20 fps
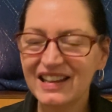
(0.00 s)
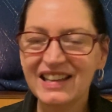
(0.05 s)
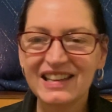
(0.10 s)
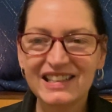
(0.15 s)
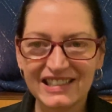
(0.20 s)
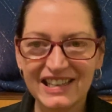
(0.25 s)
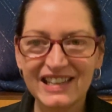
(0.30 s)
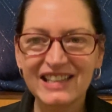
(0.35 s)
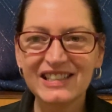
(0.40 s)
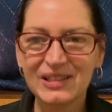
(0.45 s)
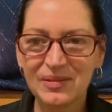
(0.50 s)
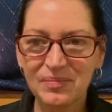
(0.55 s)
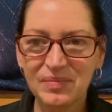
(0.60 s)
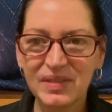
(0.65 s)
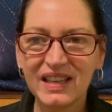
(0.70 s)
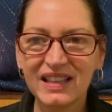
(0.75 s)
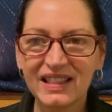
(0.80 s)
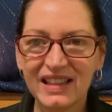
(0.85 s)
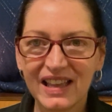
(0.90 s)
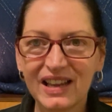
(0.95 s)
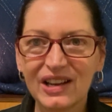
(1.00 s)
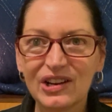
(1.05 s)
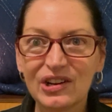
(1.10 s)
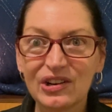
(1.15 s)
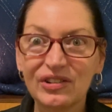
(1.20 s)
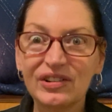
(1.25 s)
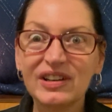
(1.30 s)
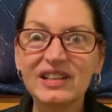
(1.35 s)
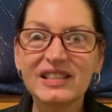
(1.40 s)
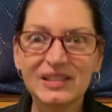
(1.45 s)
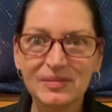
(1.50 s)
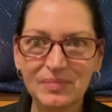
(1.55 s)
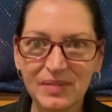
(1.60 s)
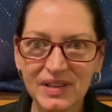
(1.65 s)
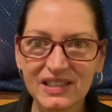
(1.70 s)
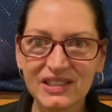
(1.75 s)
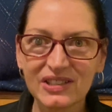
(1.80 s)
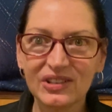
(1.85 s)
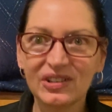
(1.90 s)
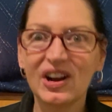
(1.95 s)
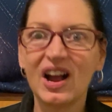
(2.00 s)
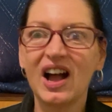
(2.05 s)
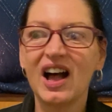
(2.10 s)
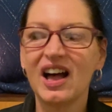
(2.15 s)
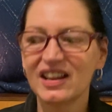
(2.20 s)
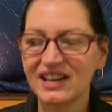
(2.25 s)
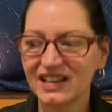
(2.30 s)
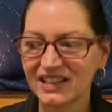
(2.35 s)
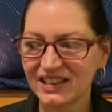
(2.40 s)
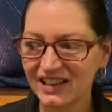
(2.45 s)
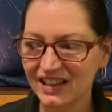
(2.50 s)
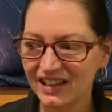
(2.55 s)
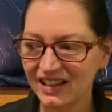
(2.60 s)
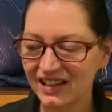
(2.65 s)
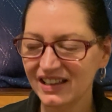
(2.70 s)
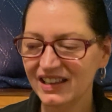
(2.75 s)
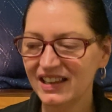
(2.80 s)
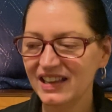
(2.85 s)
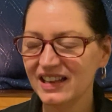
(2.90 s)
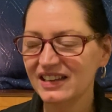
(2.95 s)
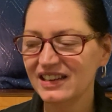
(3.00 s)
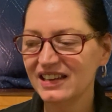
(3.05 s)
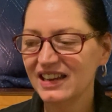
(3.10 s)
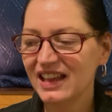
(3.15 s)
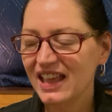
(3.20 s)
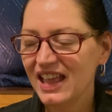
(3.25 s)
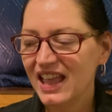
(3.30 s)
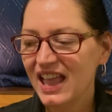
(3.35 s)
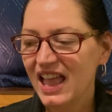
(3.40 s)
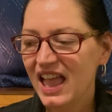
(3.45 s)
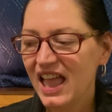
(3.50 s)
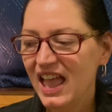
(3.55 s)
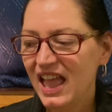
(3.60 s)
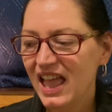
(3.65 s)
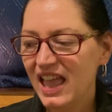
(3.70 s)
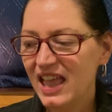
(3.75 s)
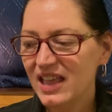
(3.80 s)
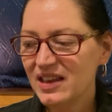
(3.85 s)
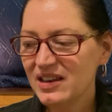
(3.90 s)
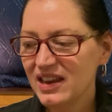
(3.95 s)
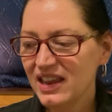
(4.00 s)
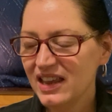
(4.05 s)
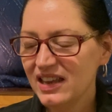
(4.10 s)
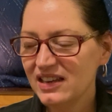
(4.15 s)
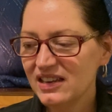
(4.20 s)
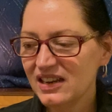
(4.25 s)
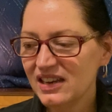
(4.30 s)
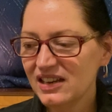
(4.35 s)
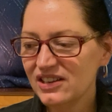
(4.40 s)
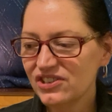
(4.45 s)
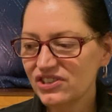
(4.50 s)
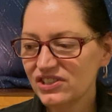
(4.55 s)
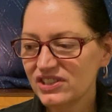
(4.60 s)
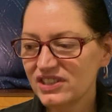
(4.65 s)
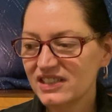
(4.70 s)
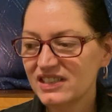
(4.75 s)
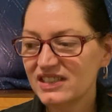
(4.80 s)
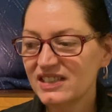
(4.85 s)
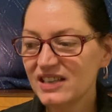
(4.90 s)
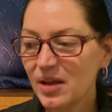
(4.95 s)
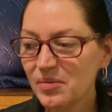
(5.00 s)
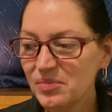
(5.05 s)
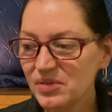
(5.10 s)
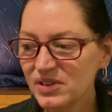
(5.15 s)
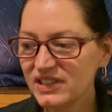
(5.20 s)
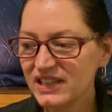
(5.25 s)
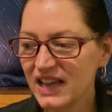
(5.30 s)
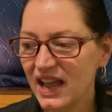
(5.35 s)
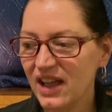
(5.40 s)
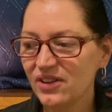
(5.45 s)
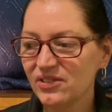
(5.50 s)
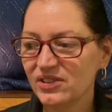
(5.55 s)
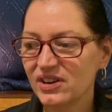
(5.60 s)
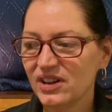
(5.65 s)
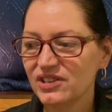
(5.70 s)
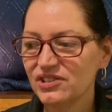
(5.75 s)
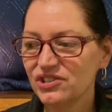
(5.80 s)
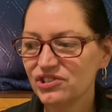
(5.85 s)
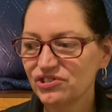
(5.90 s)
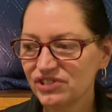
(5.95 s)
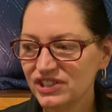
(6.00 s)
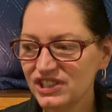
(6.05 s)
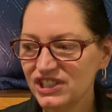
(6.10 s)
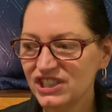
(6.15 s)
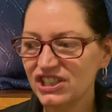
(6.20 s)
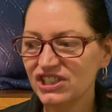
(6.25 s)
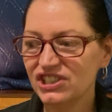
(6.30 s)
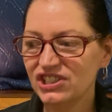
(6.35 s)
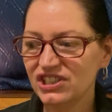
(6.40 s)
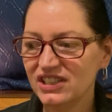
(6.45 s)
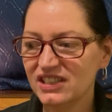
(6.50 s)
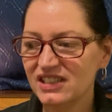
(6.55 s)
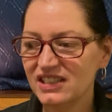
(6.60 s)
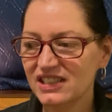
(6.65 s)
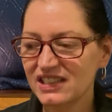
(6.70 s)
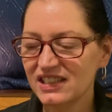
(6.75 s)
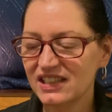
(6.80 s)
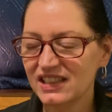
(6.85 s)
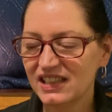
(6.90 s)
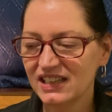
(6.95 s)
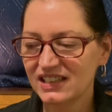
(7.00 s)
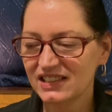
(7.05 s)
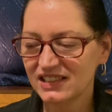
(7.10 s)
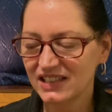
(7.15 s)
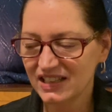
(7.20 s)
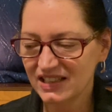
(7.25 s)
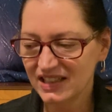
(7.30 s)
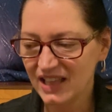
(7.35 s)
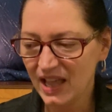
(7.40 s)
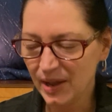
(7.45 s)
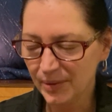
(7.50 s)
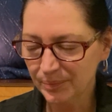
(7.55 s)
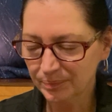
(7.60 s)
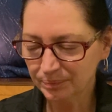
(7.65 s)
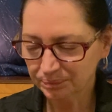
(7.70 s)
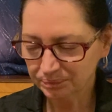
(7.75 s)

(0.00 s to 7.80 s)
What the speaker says: say, something like Christmas or Hanukkah, and just double down on traditions and things like that.